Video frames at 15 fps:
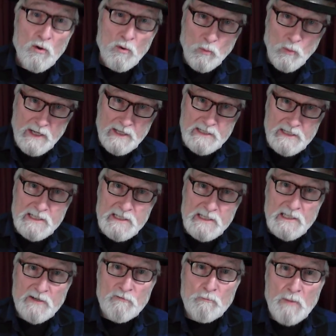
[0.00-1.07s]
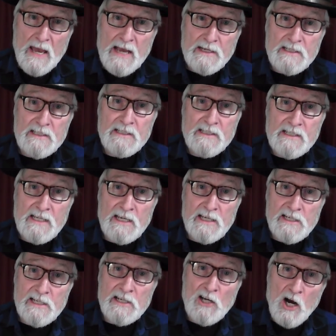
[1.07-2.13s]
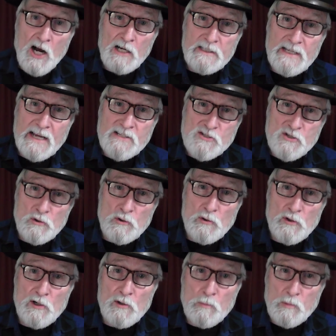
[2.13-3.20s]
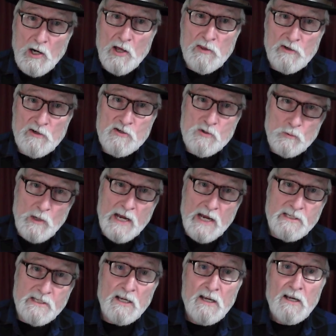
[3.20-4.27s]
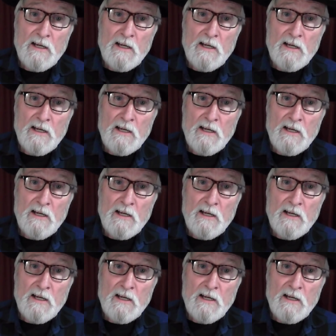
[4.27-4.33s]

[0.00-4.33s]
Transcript: When he lived back in Kitty Hawk next to the brothers Wright,